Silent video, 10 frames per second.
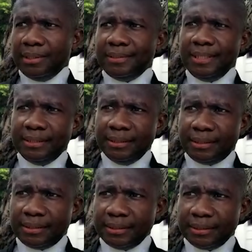didn't
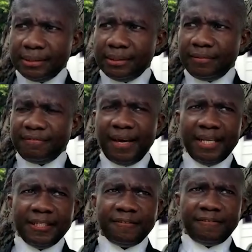
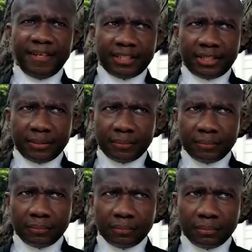find it fit
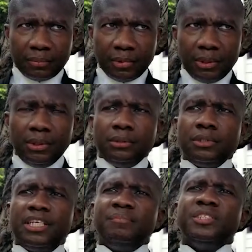to
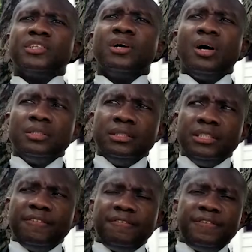give Miss Gordon
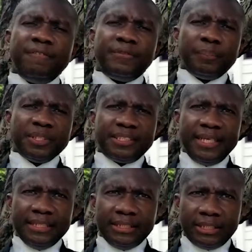the
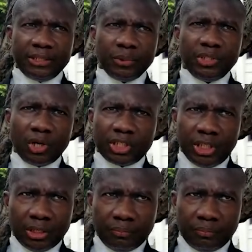50% reduction.